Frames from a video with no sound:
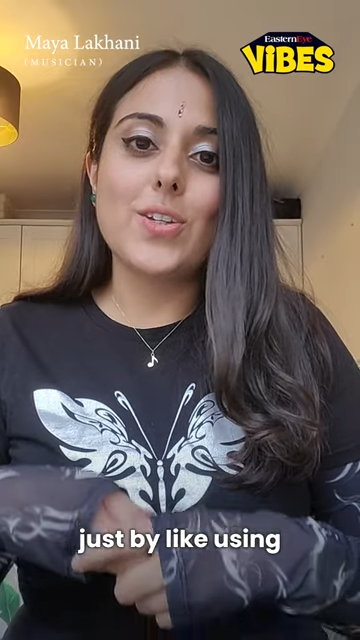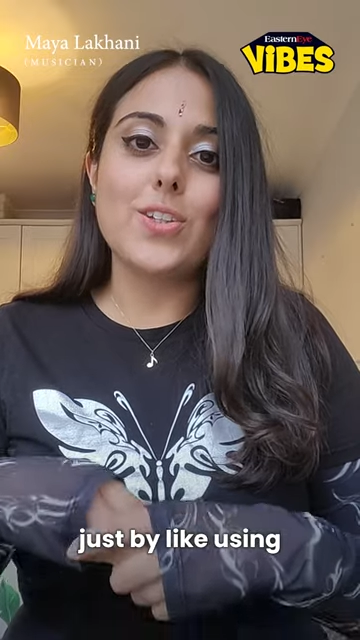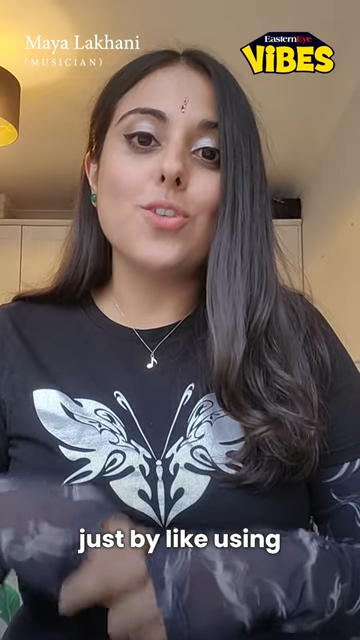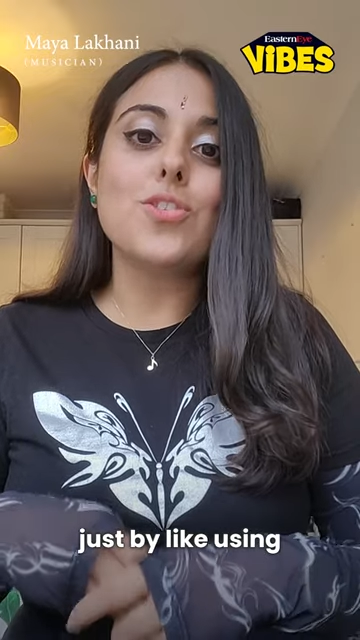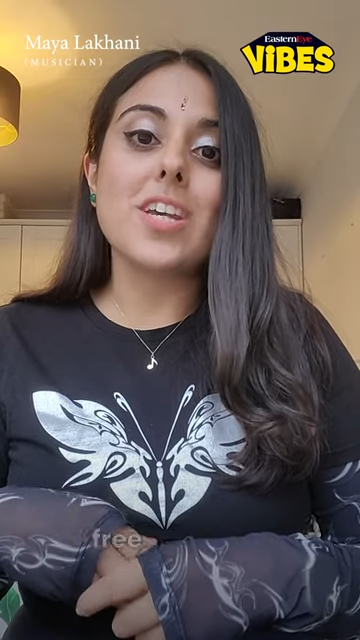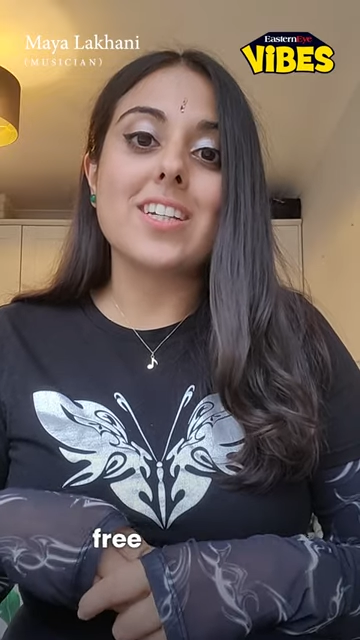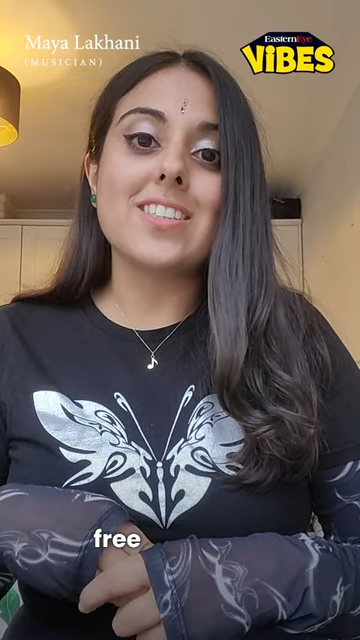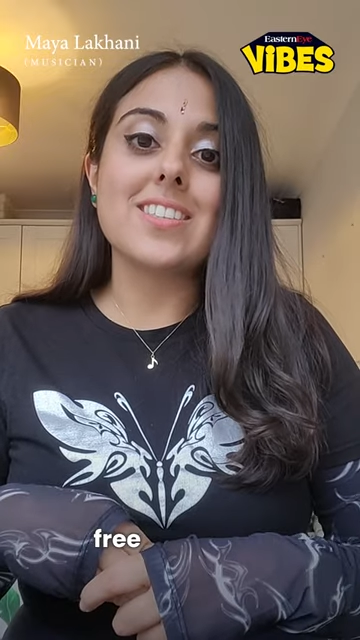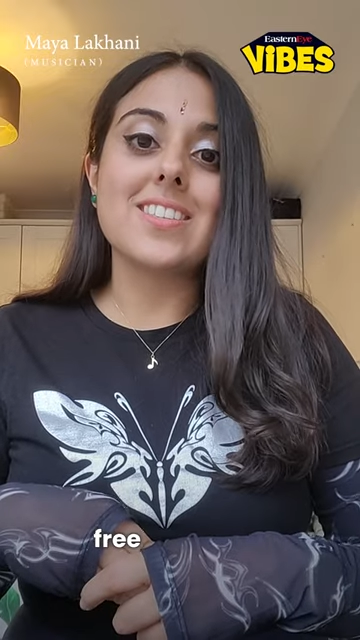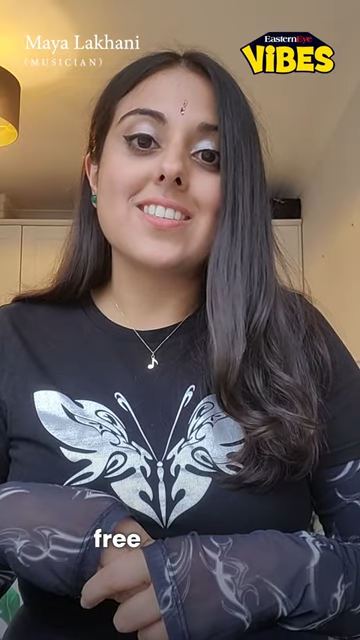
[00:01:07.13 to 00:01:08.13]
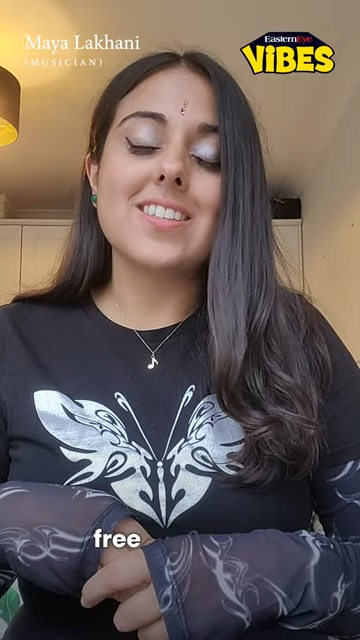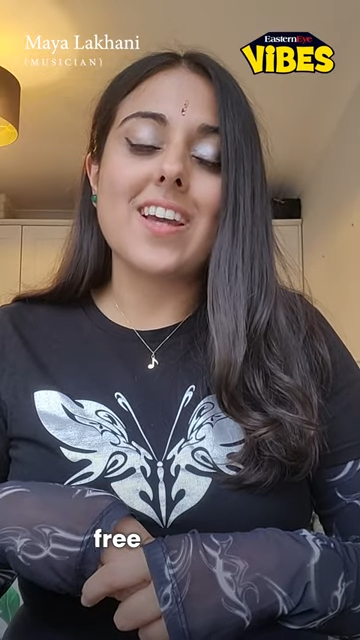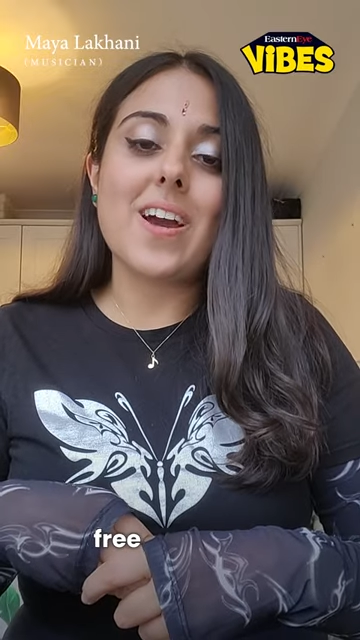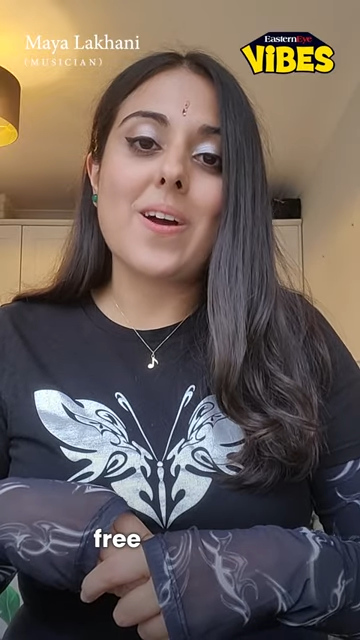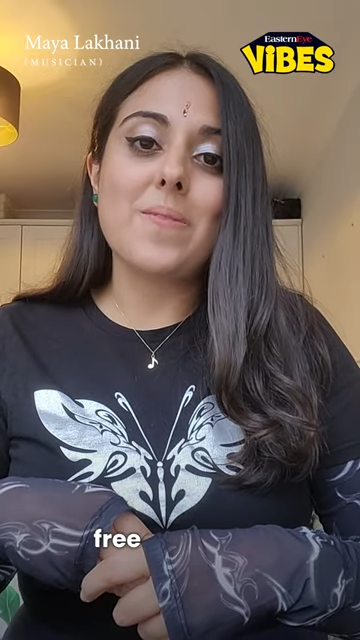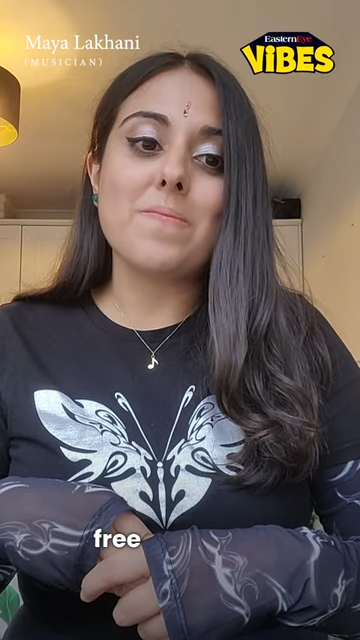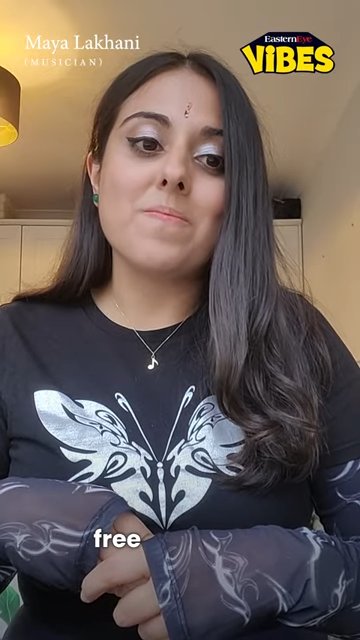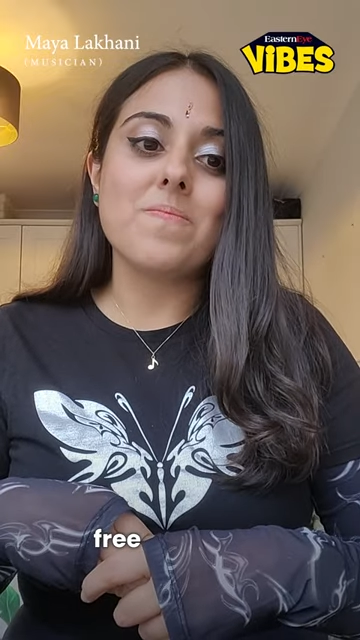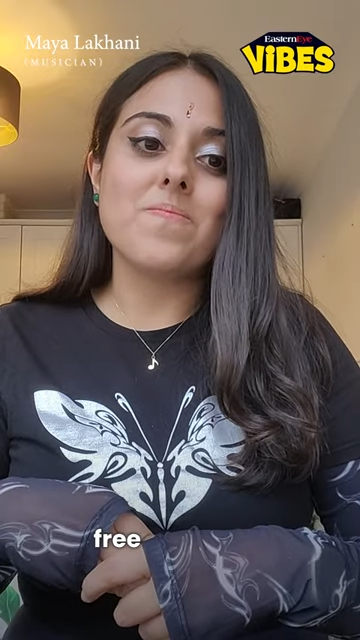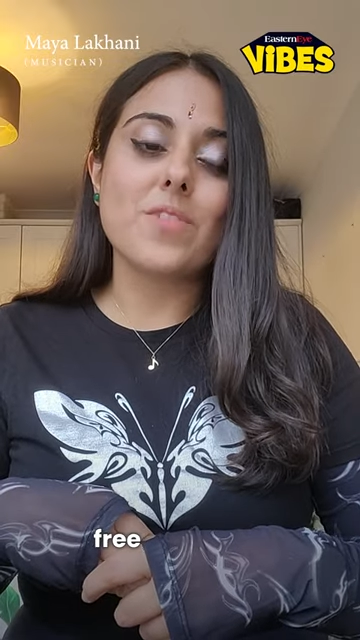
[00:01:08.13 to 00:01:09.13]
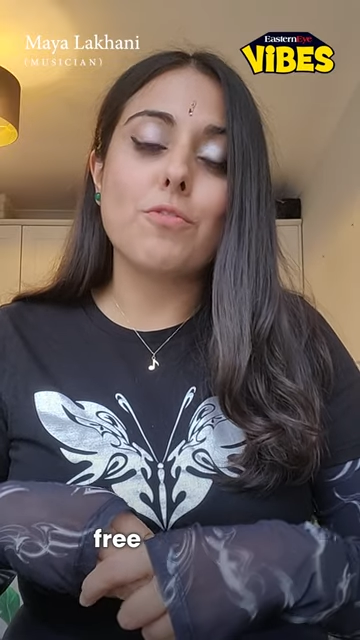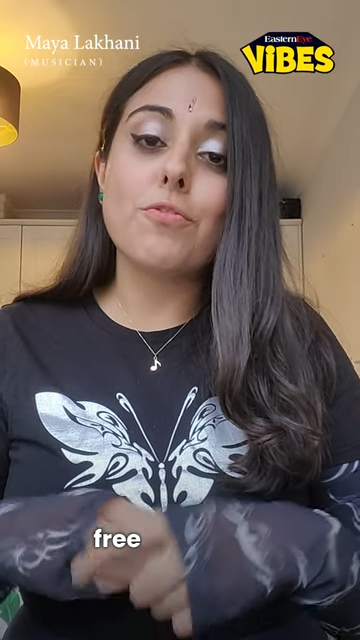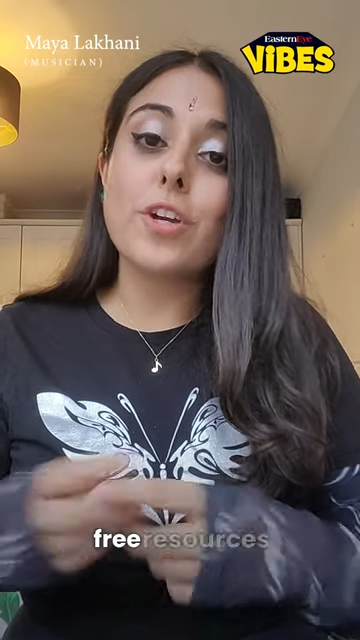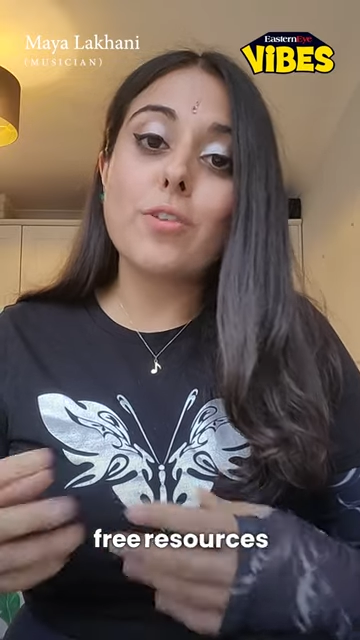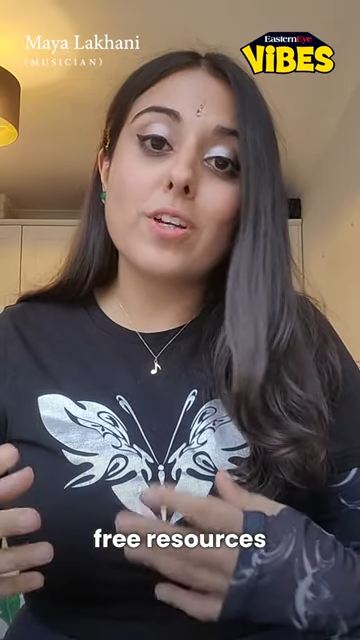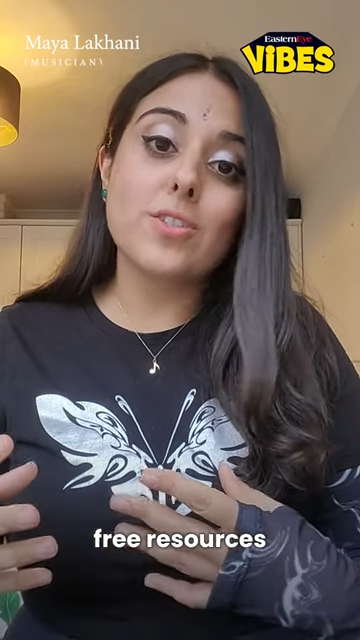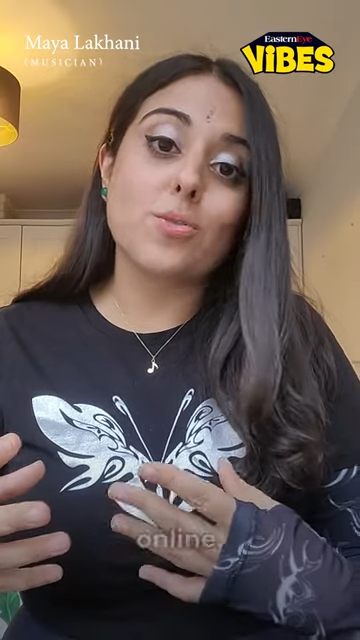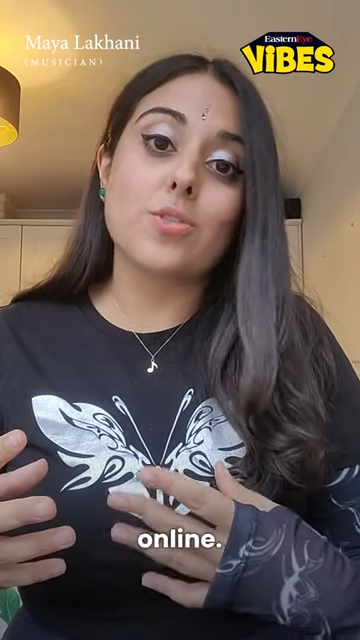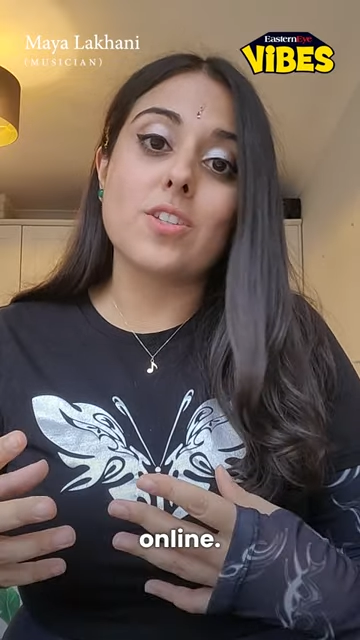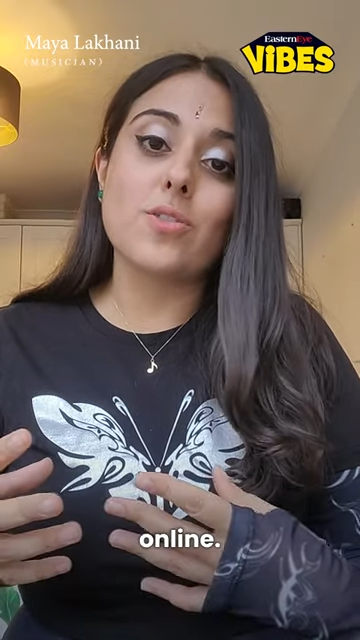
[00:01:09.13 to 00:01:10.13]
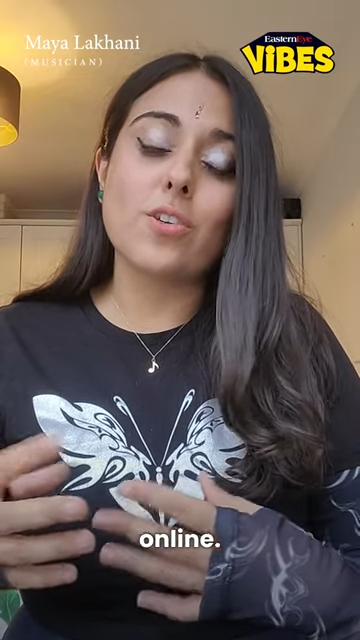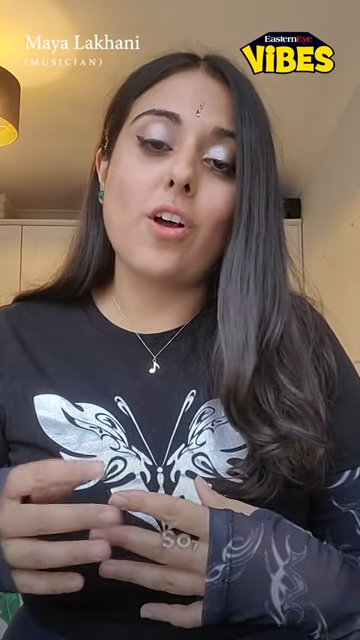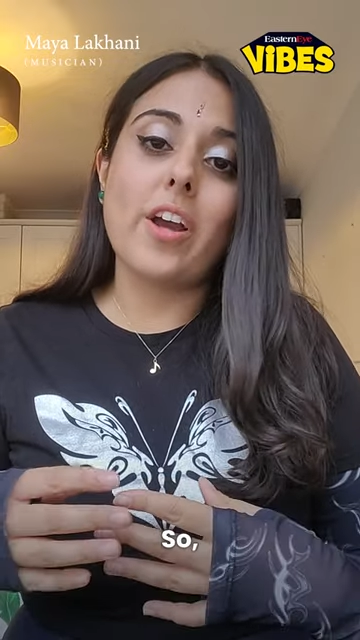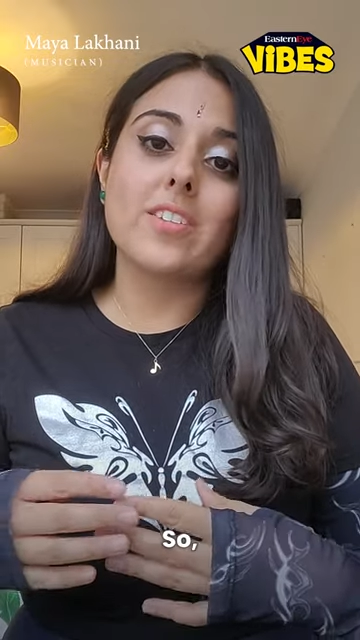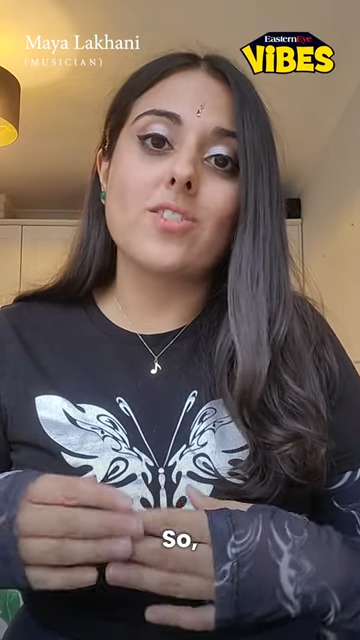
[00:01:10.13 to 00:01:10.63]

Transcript: using um, free resources online.